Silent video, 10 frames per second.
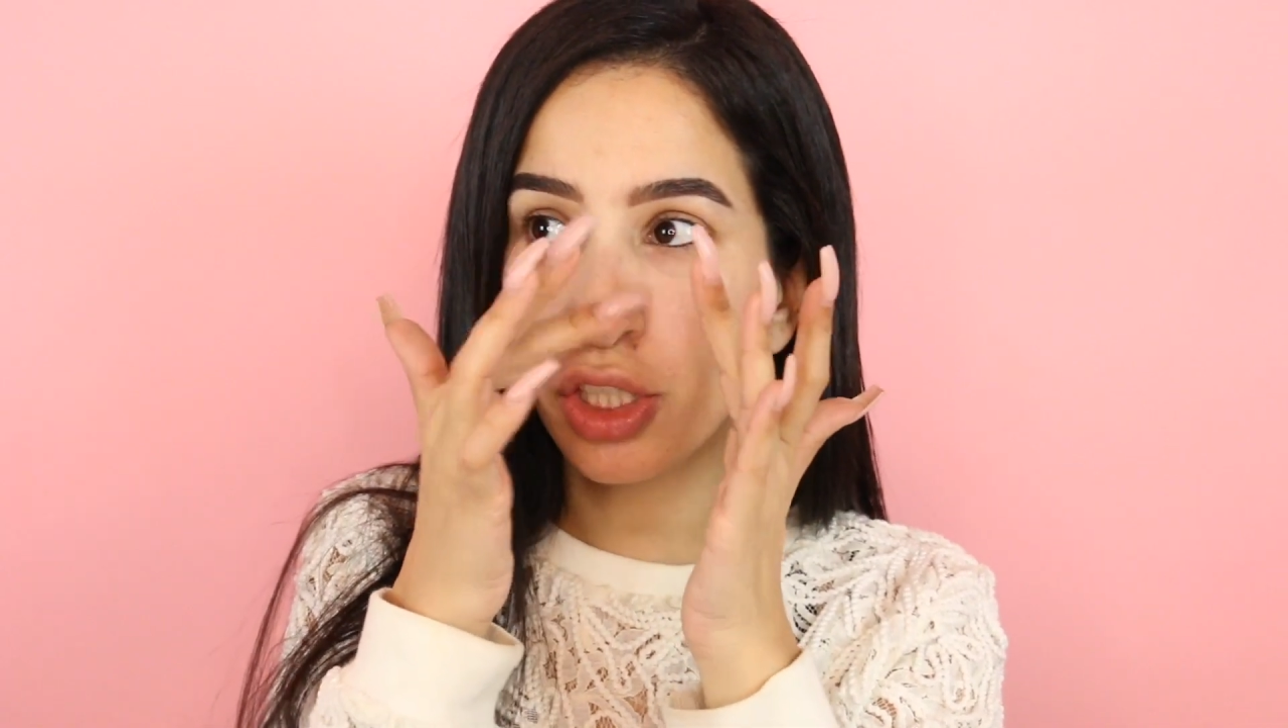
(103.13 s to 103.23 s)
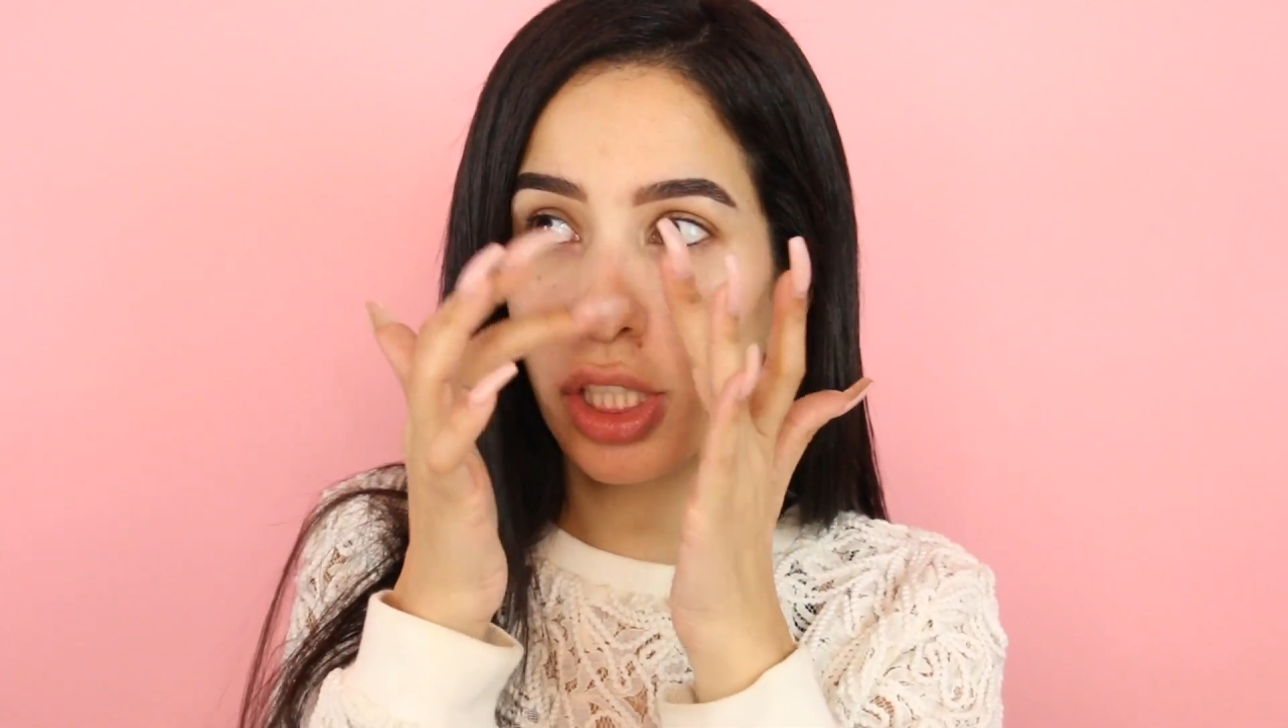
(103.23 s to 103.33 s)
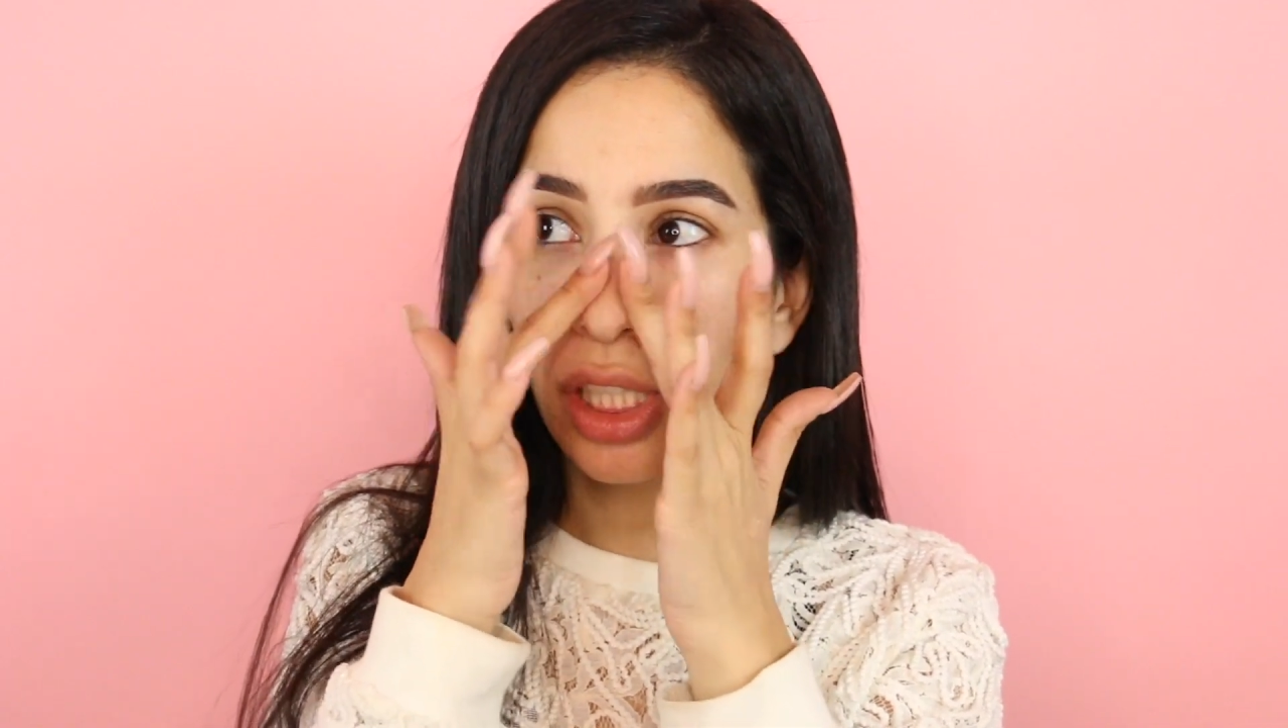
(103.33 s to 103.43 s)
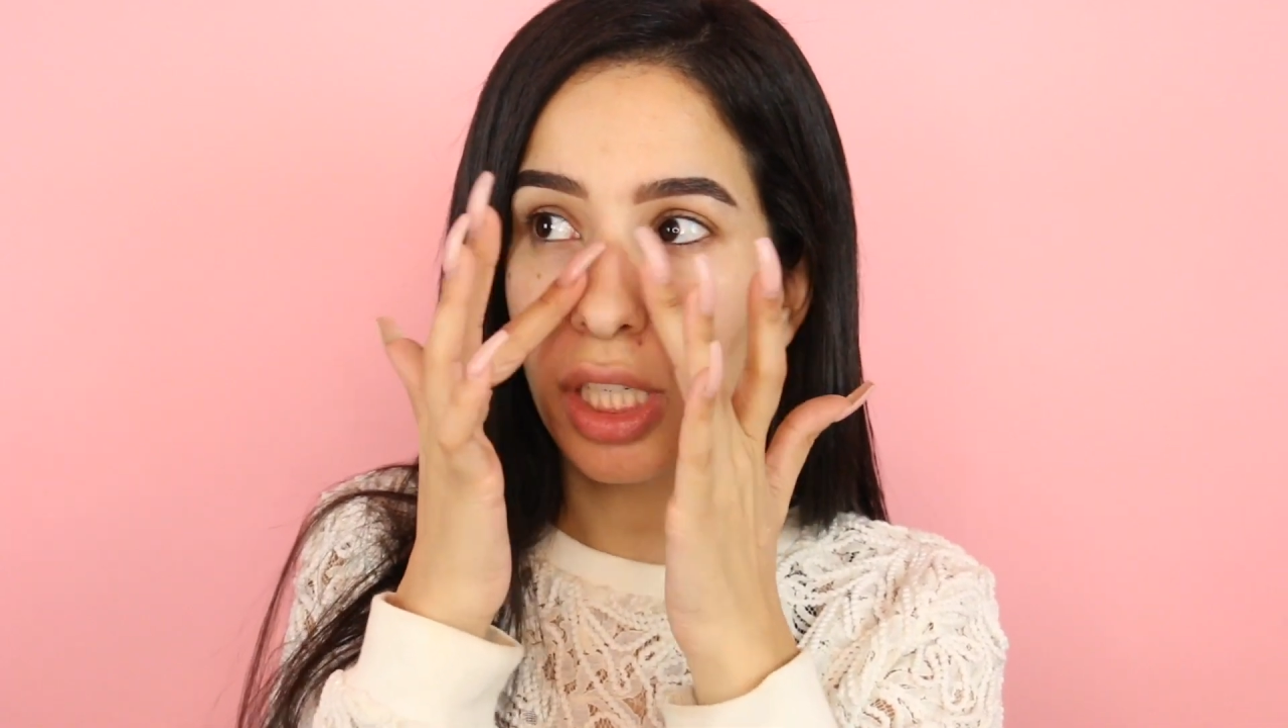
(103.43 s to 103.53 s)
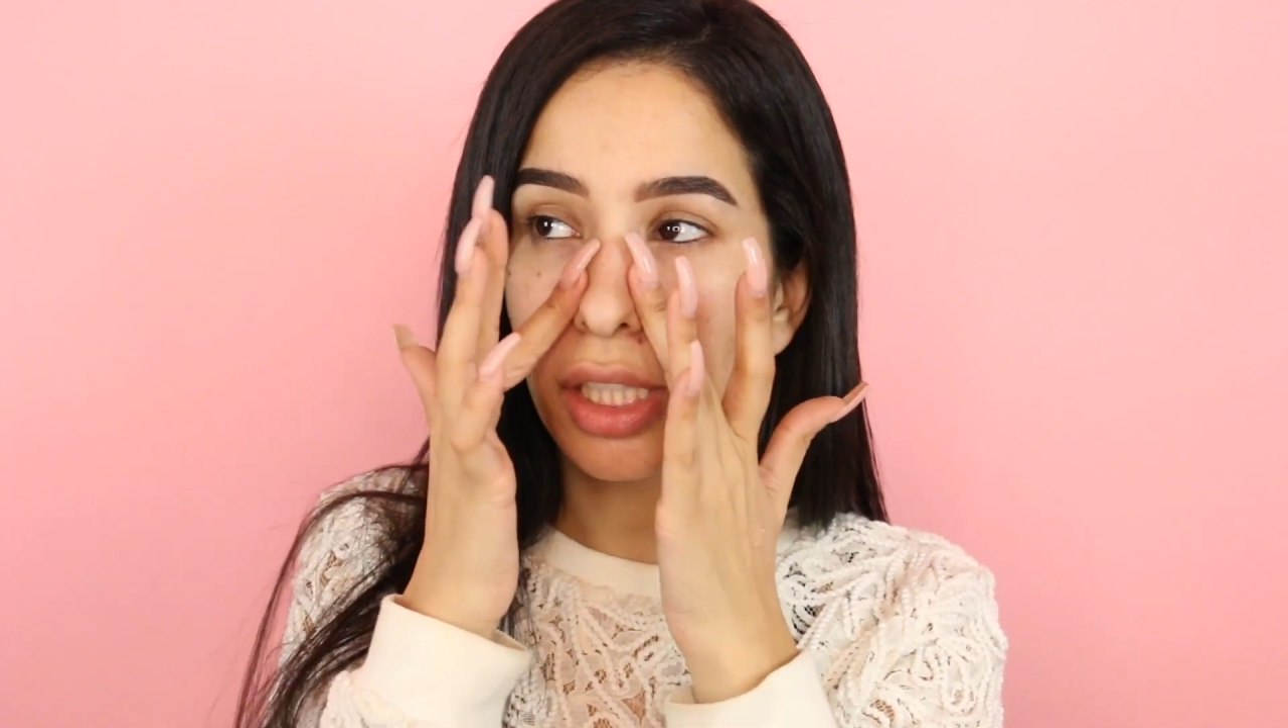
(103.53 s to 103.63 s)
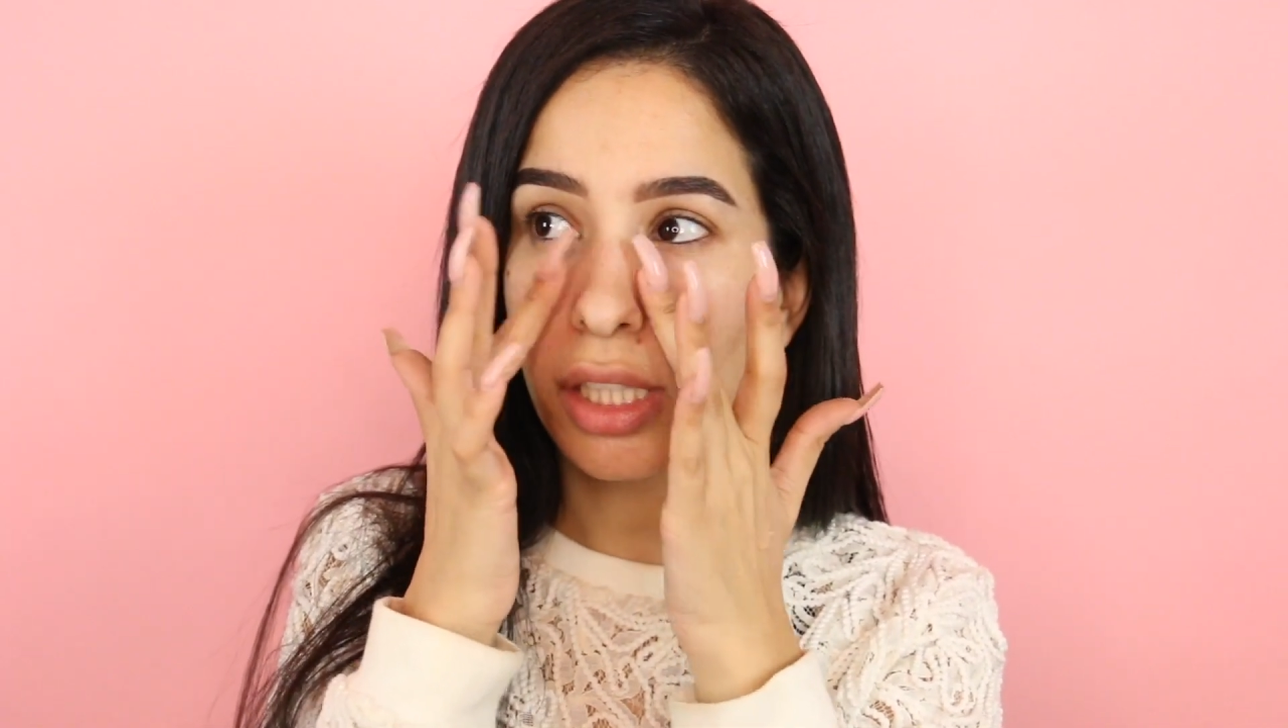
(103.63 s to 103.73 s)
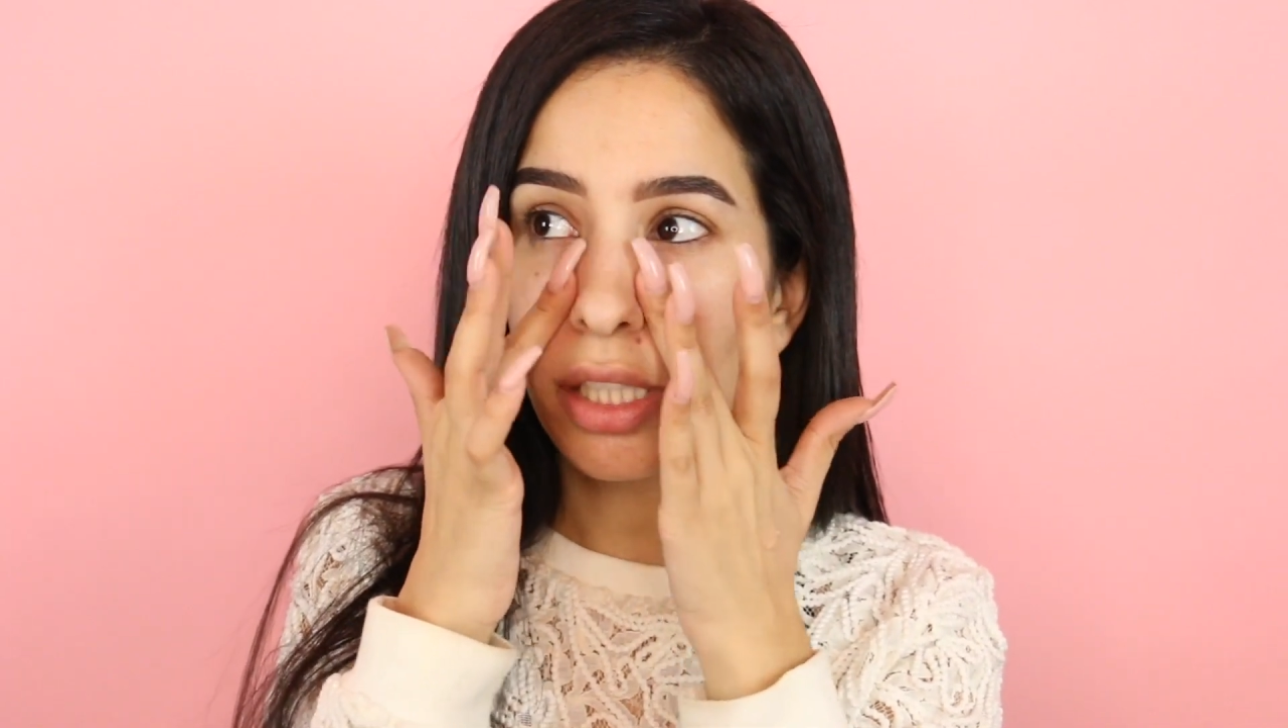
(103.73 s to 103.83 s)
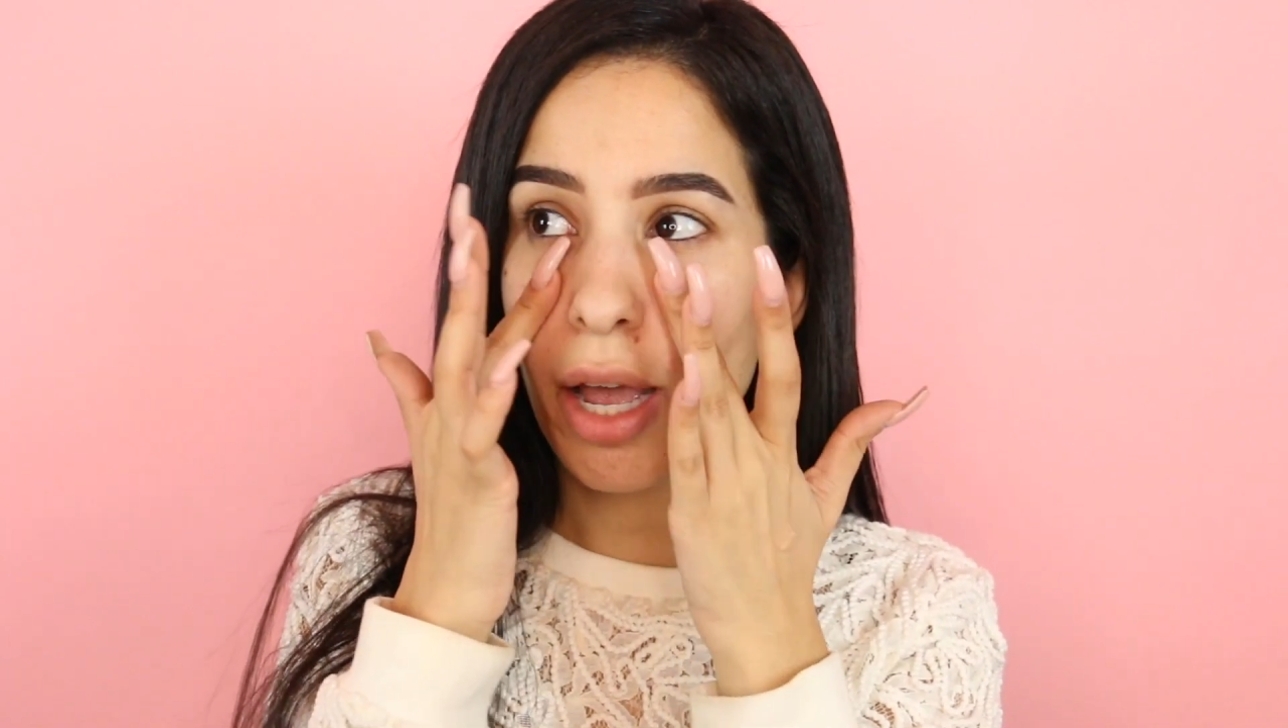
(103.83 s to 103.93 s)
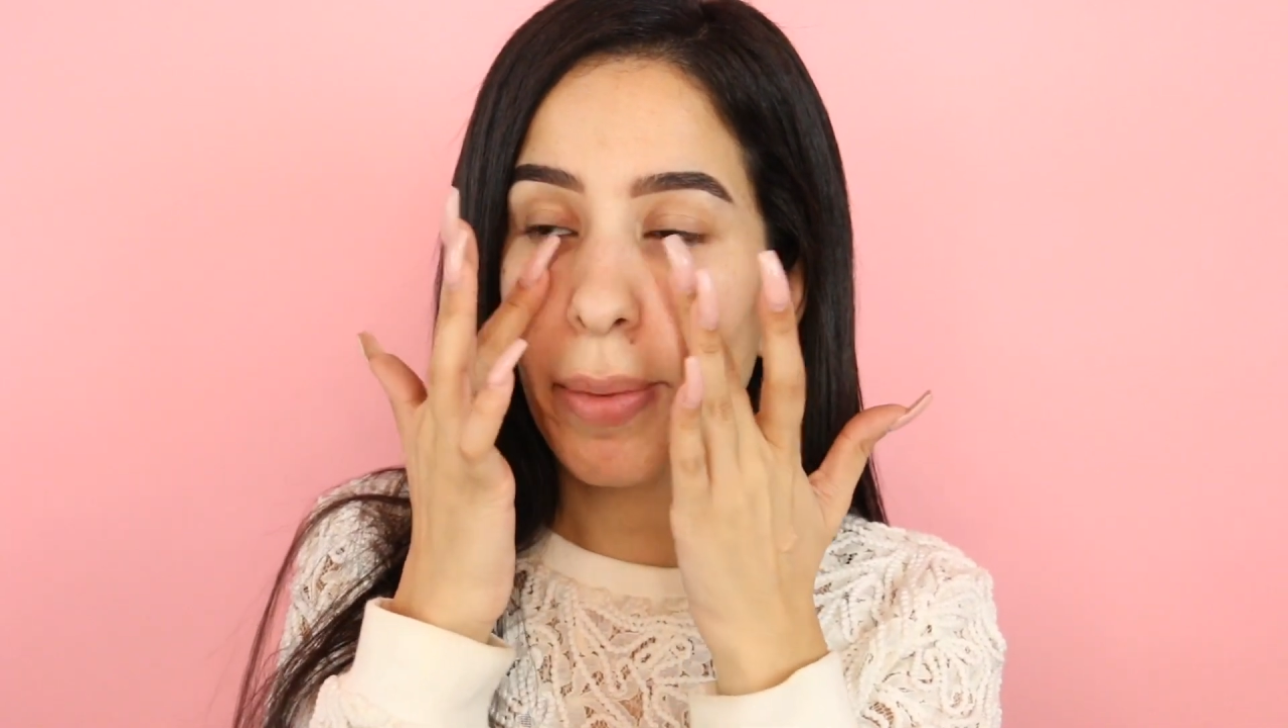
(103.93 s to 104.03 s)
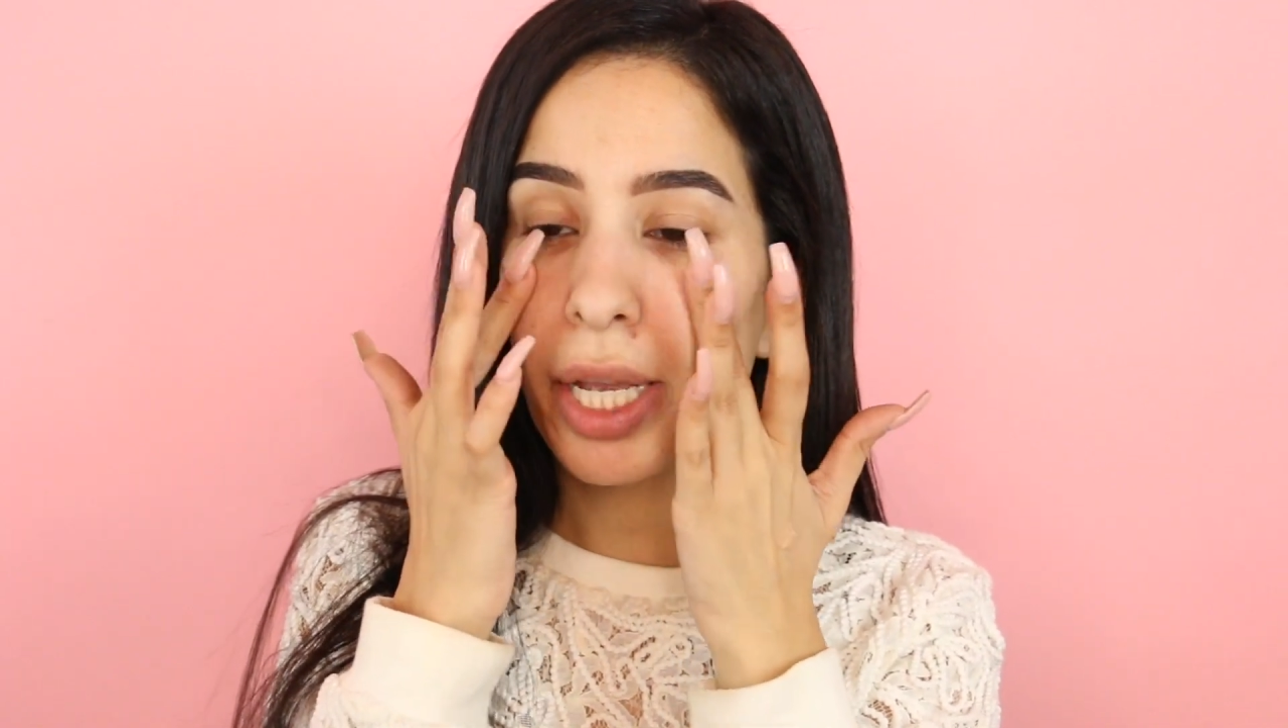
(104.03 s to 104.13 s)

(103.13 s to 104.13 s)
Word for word: just gonna tap